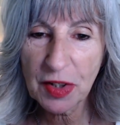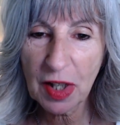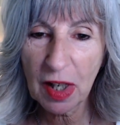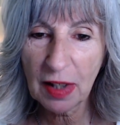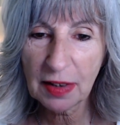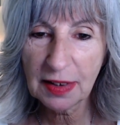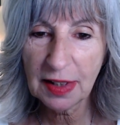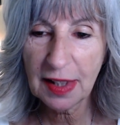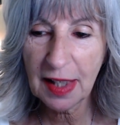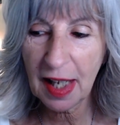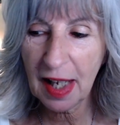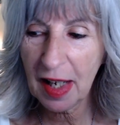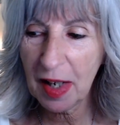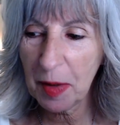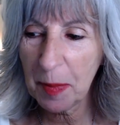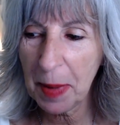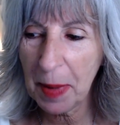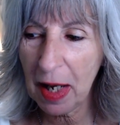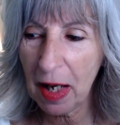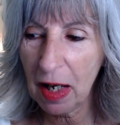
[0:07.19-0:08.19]
to talk
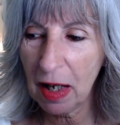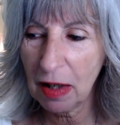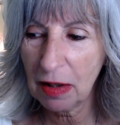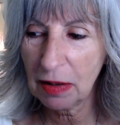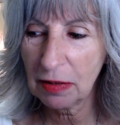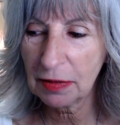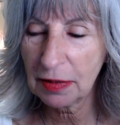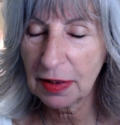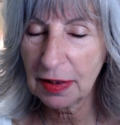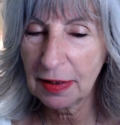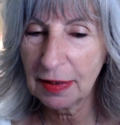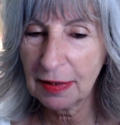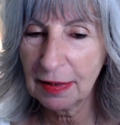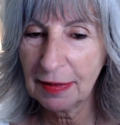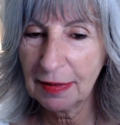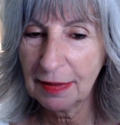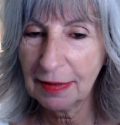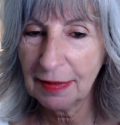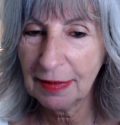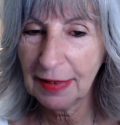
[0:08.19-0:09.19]
today about
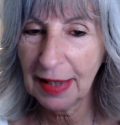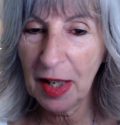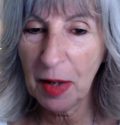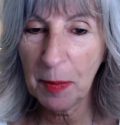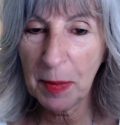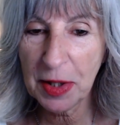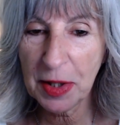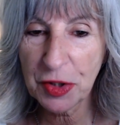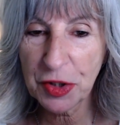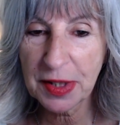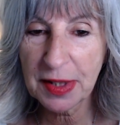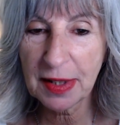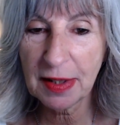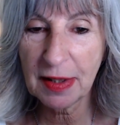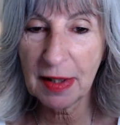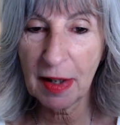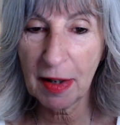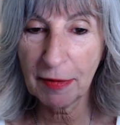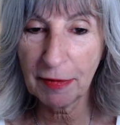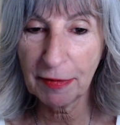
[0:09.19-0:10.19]
how much is
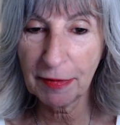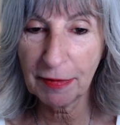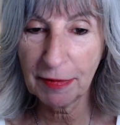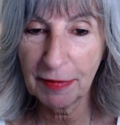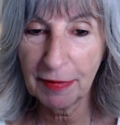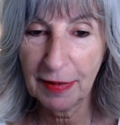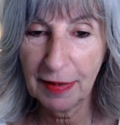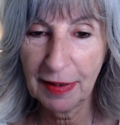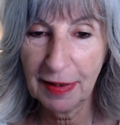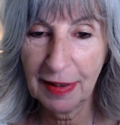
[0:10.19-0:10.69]
enough